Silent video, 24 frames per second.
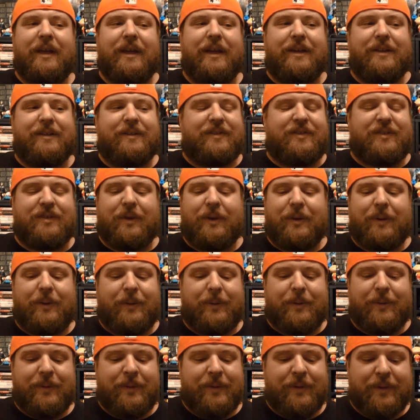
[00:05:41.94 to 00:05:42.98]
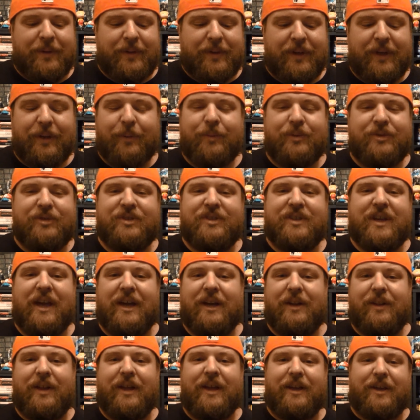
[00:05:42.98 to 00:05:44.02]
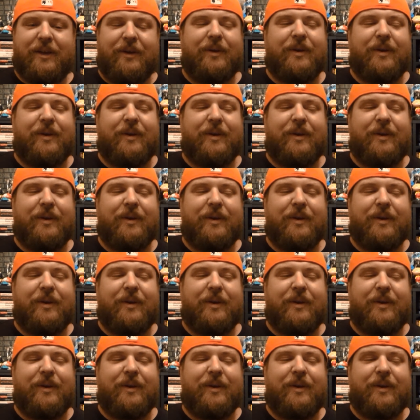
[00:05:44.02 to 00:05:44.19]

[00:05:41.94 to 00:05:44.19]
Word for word: and so it was just kind of like,